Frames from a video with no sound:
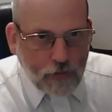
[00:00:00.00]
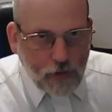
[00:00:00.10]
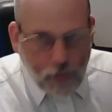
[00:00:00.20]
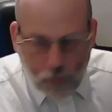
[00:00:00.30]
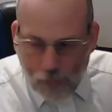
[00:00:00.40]

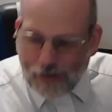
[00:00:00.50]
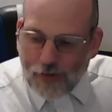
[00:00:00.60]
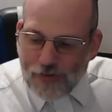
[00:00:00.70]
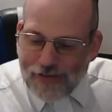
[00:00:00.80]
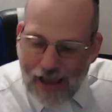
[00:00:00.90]
We
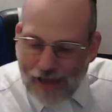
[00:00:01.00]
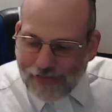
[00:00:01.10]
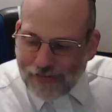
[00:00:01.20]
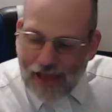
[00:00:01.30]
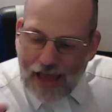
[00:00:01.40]
understand
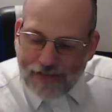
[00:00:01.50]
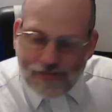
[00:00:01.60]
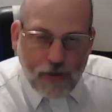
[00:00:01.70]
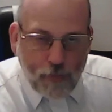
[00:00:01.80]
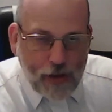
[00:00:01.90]
that that's a
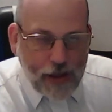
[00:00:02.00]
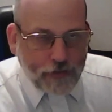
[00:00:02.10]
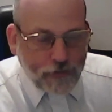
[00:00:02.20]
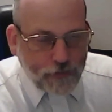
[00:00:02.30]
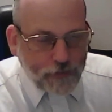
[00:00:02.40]

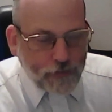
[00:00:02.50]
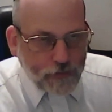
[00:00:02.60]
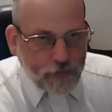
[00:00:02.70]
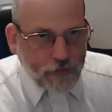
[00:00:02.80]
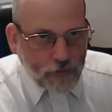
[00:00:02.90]
command
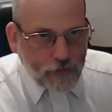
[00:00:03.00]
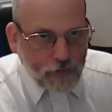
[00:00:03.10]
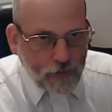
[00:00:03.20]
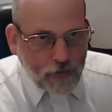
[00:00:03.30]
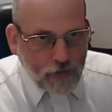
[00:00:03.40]

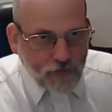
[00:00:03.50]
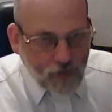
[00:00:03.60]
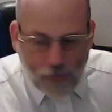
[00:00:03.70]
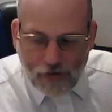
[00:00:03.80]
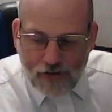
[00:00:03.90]
for
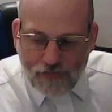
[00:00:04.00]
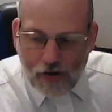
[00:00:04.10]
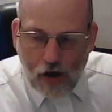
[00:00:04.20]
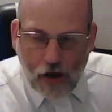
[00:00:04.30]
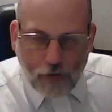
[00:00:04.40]
belief in God.